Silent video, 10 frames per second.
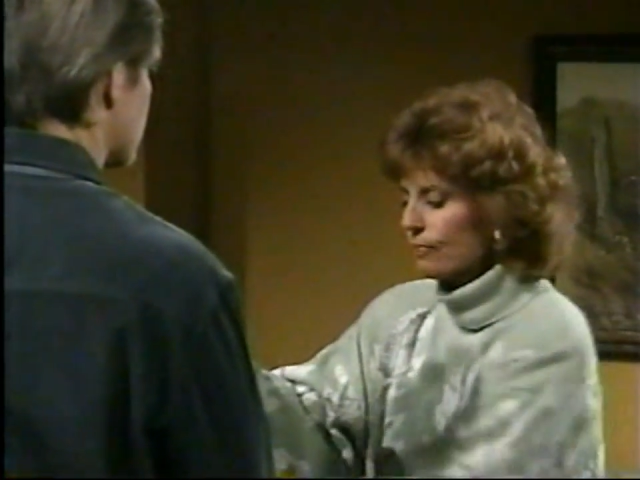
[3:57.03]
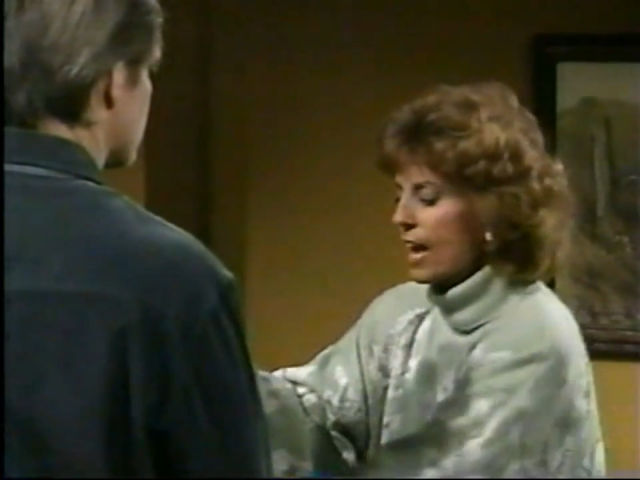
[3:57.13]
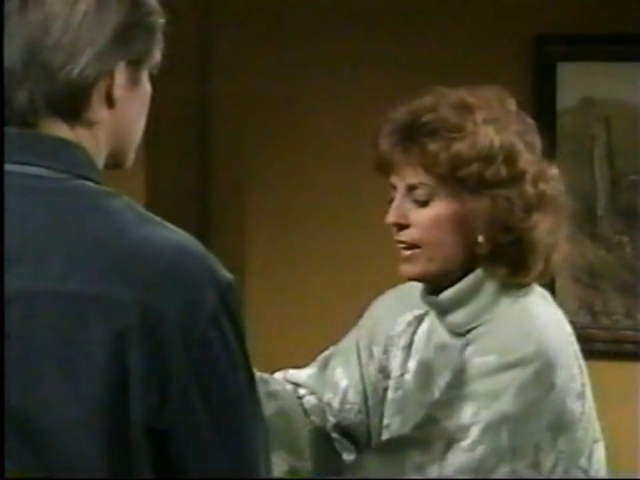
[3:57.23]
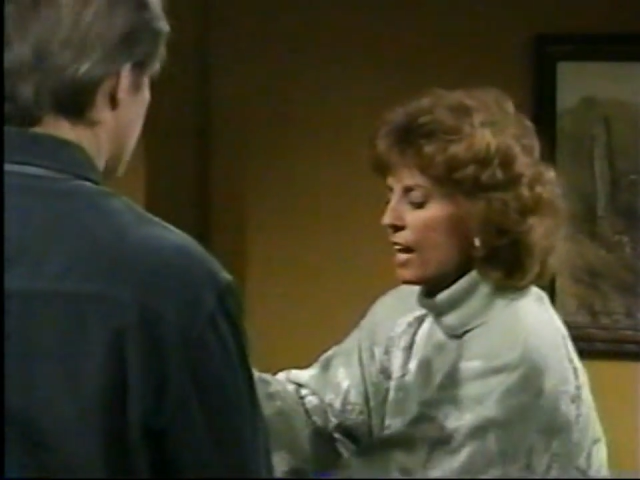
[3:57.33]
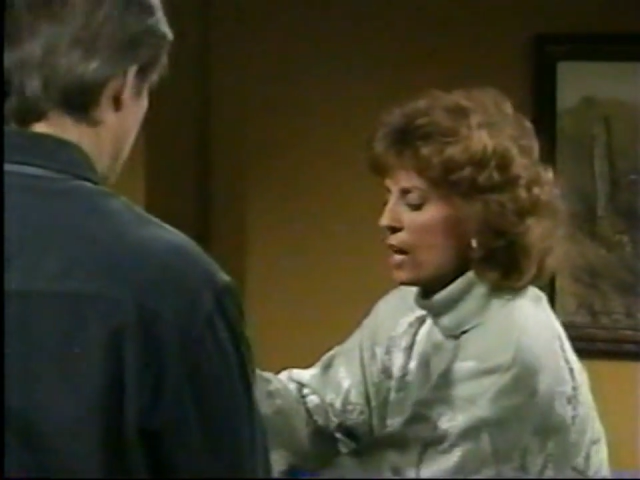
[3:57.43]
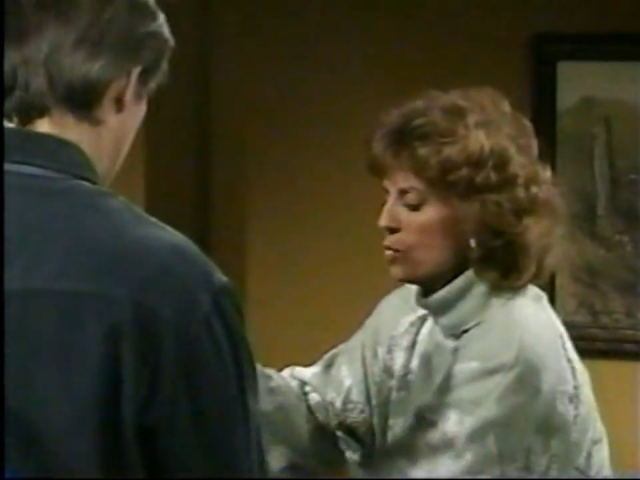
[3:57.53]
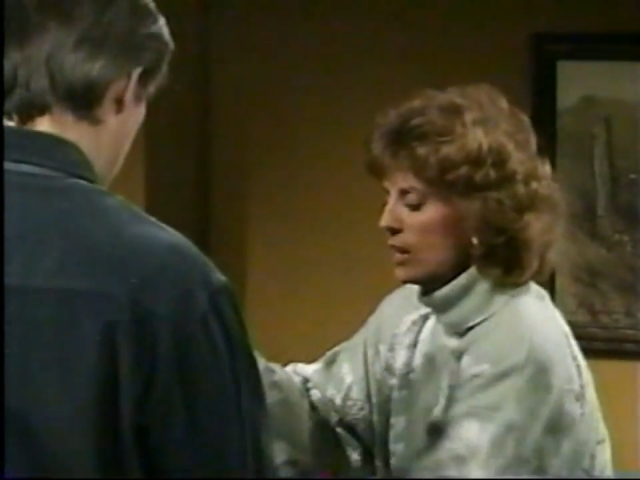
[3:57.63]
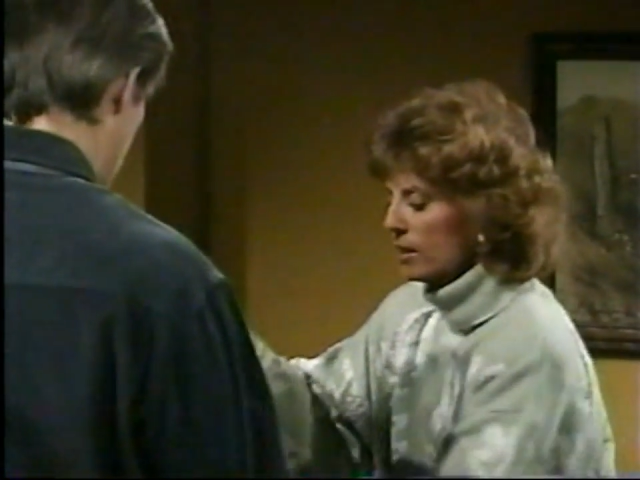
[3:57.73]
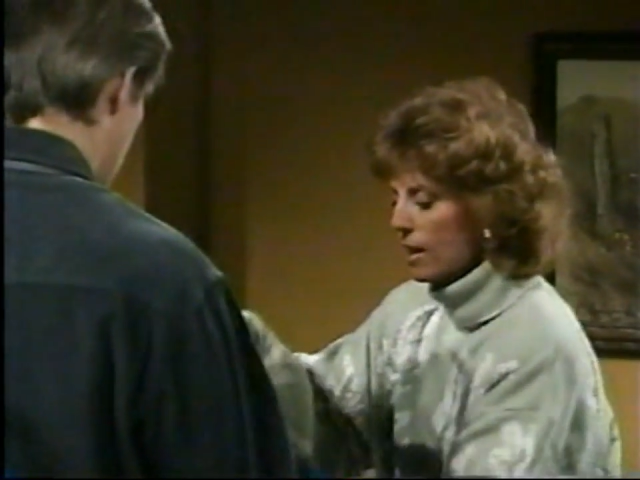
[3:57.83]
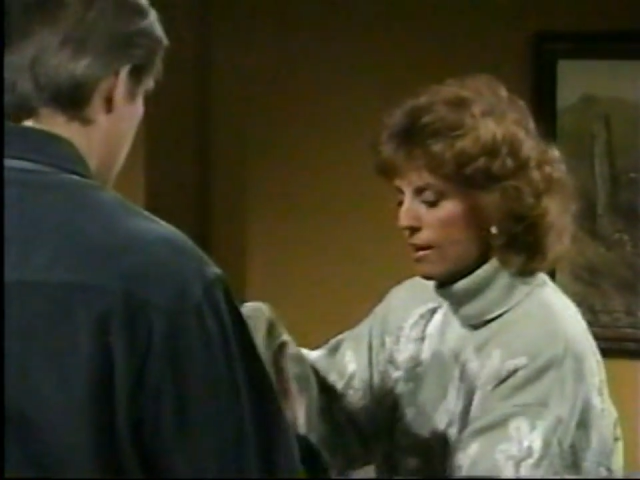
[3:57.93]
And I
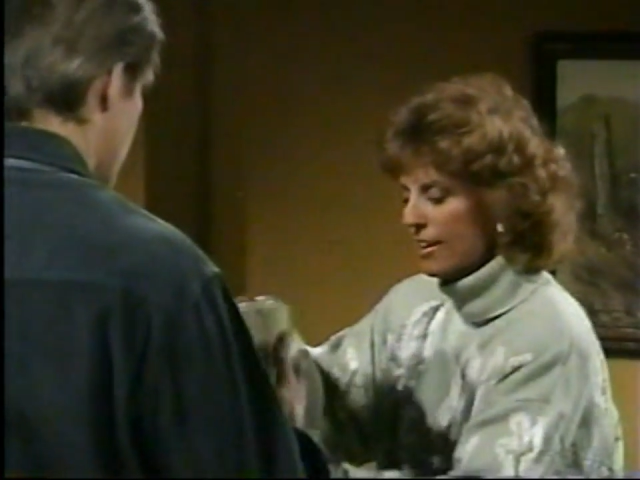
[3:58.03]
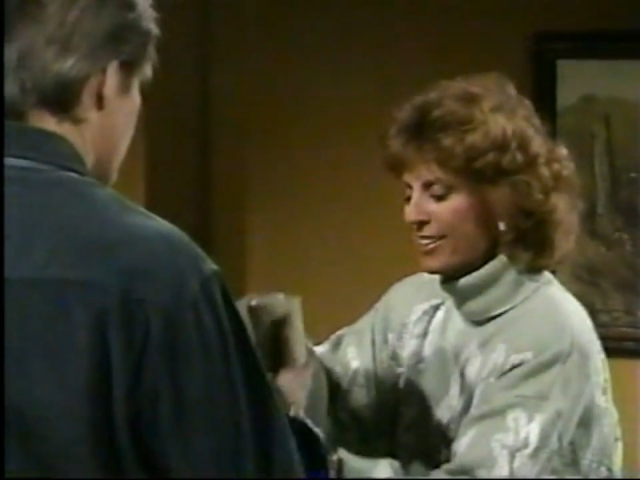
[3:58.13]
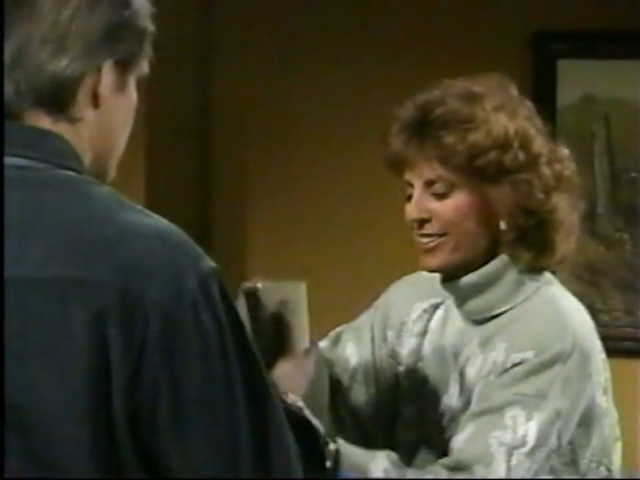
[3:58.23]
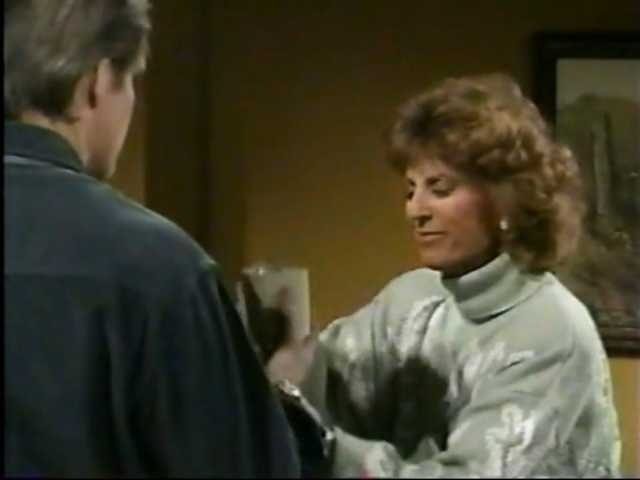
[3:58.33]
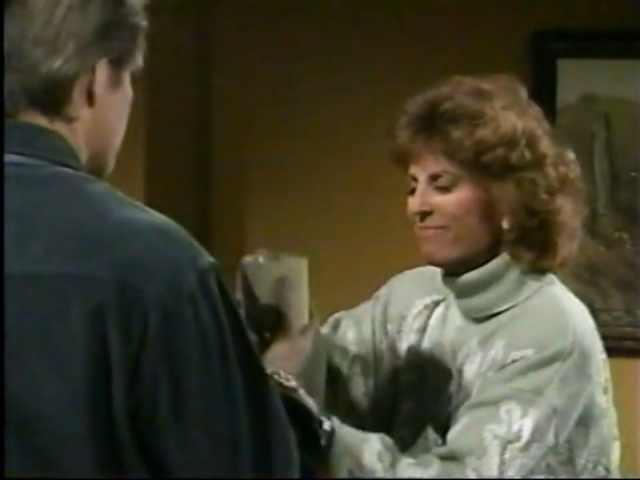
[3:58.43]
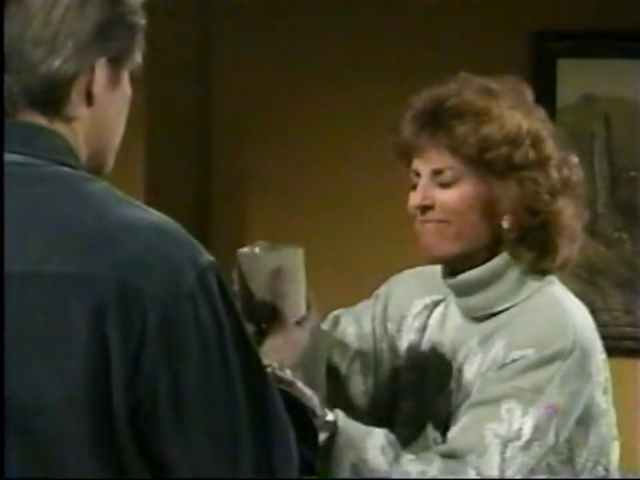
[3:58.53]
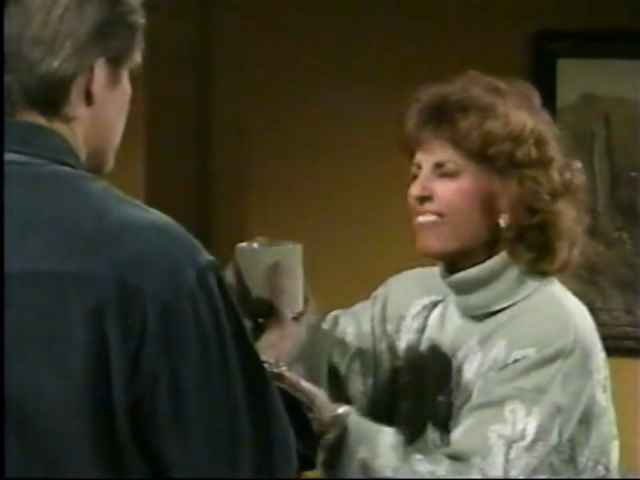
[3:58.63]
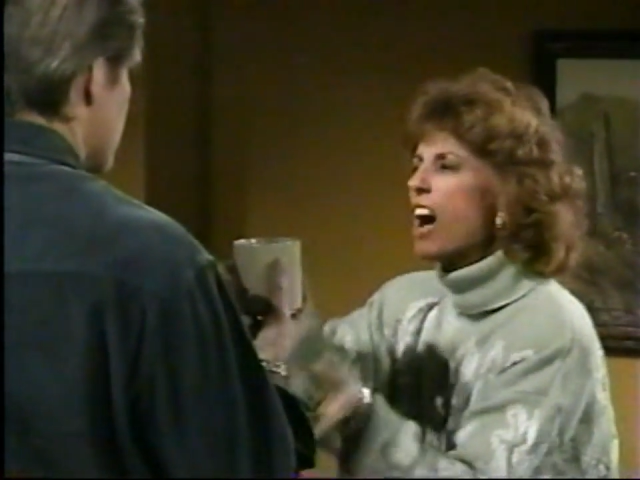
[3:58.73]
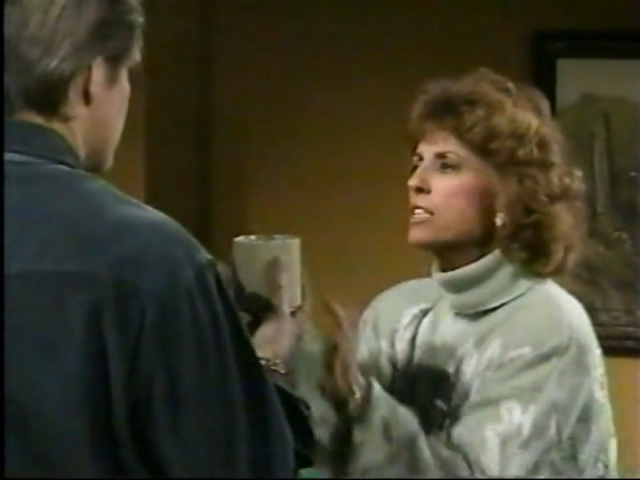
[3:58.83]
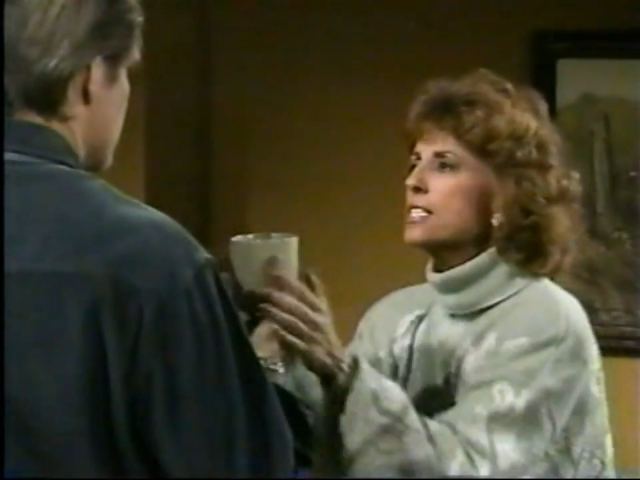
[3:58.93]
will,
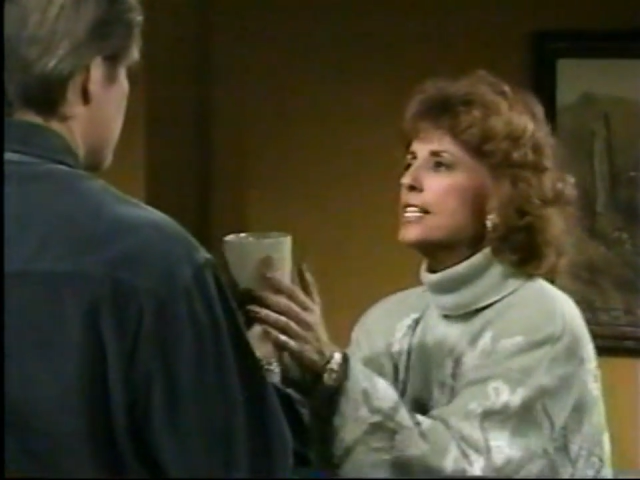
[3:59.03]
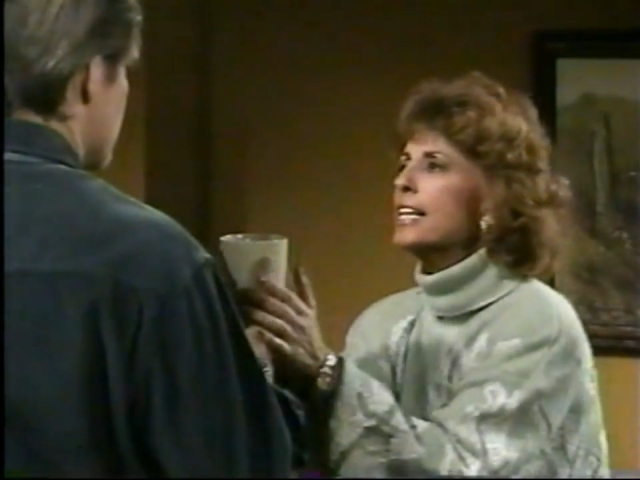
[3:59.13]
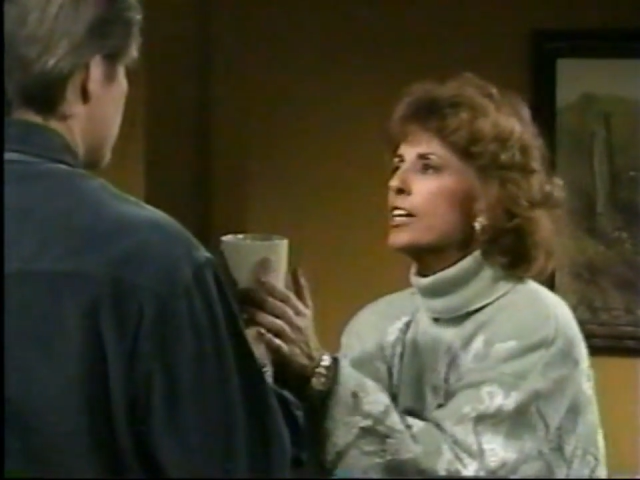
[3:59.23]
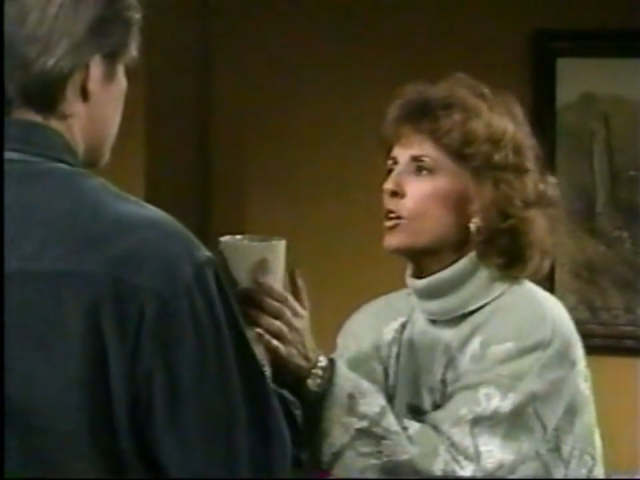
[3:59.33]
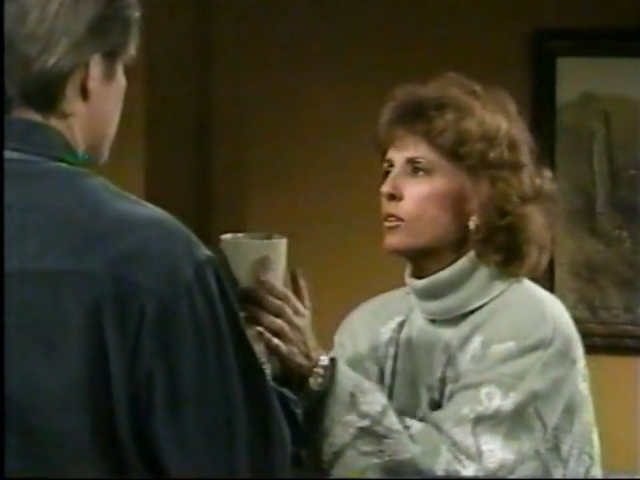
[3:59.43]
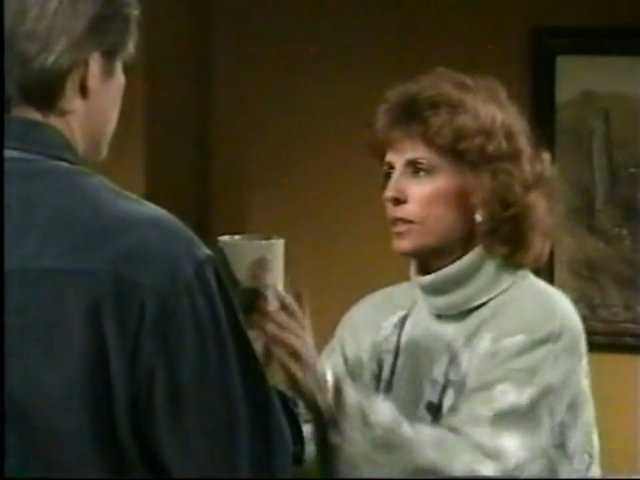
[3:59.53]
I'll sit here,